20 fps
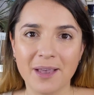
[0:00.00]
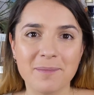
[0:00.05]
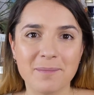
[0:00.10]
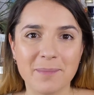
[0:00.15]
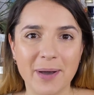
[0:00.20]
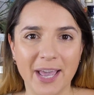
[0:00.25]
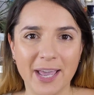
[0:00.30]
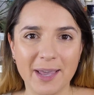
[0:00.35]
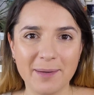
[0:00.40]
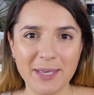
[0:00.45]

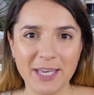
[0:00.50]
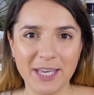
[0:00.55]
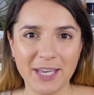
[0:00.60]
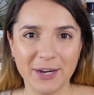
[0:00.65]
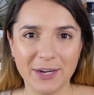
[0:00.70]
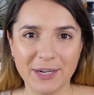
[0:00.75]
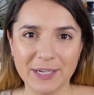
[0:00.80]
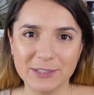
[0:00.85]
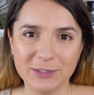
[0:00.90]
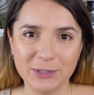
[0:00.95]
My aim
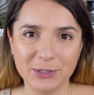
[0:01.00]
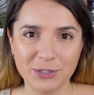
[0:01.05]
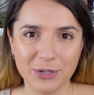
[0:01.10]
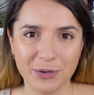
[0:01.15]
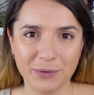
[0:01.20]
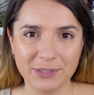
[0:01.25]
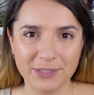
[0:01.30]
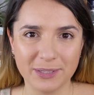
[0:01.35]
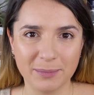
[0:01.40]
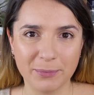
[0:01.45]
here is to
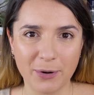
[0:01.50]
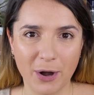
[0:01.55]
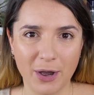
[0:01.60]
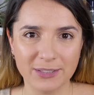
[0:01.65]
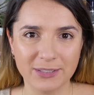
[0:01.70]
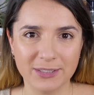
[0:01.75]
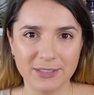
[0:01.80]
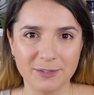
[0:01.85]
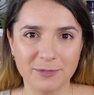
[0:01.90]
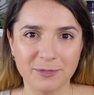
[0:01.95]
show you the
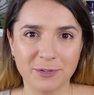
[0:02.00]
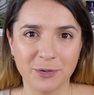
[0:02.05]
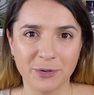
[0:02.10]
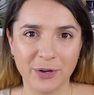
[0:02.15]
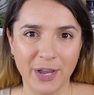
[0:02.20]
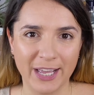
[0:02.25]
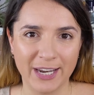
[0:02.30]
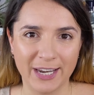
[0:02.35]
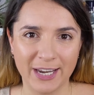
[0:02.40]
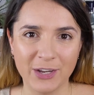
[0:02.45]
process of
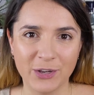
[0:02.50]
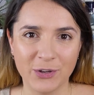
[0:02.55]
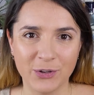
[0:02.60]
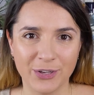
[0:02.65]
creating,